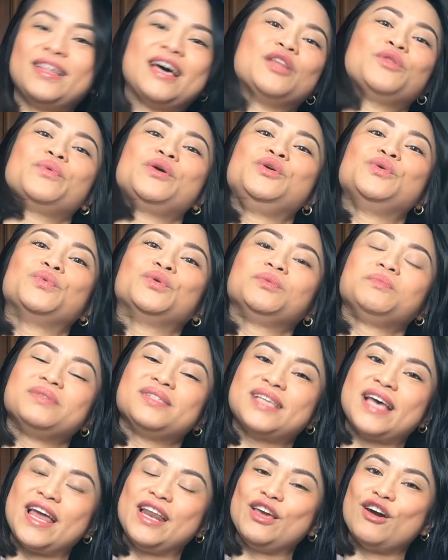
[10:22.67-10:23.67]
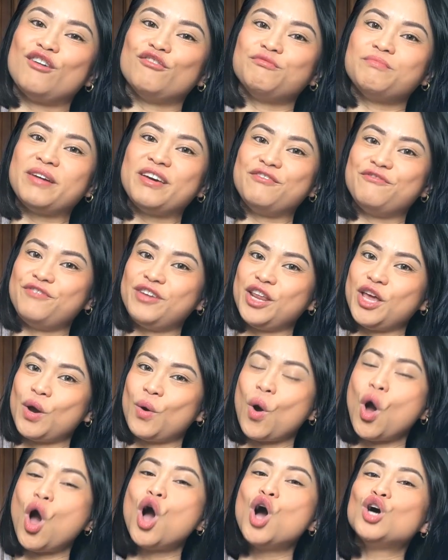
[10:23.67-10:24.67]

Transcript: That way you won't miss any of my video.